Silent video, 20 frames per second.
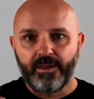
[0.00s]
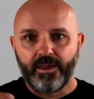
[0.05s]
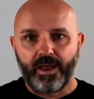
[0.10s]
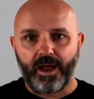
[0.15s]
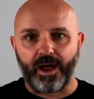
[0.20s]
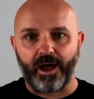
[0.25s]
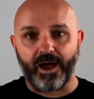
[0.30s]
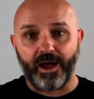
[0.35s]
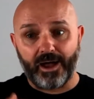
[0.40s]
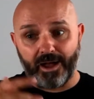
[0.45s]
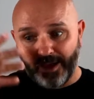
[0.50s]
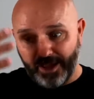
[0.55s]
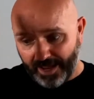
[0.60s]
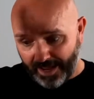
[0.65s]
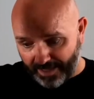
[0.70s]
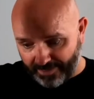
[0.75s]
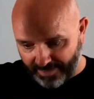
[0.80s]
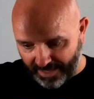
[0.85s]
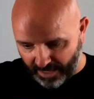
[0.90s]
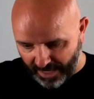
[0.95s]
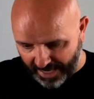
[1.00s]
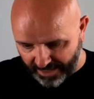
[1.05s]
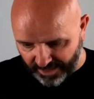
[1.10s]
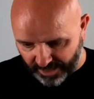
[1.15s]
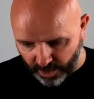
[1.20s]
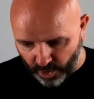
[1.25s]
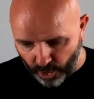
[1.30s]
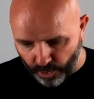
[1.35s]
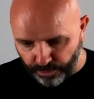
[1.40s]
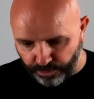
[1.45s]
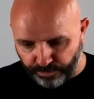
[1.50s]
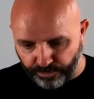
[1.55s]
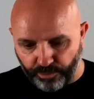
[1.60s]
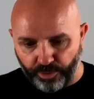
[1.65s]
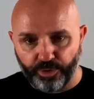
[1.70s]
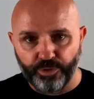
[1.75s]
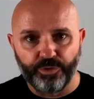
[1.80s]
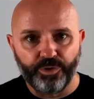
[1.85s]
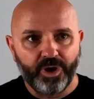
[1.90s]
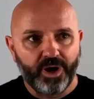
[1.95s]
And then as I go
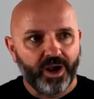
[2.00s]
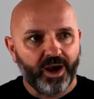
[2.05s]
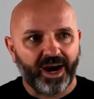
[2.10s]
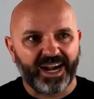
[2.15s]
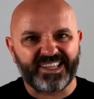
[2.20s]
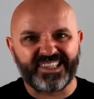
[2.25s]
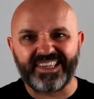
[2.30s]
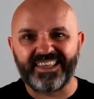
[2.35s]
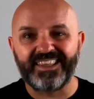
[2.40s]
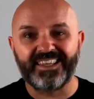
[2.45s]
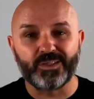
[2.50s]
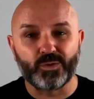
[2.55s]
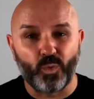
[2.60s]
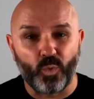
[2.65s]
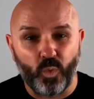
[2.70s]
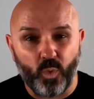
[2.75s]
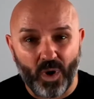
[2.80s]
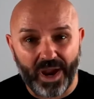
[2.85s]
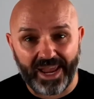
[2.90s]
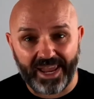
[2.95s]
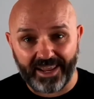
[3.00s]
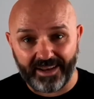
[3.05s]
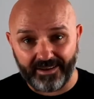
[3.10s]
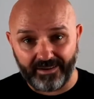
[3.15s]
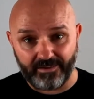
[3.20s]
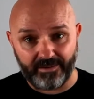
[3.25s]
through, I see these weird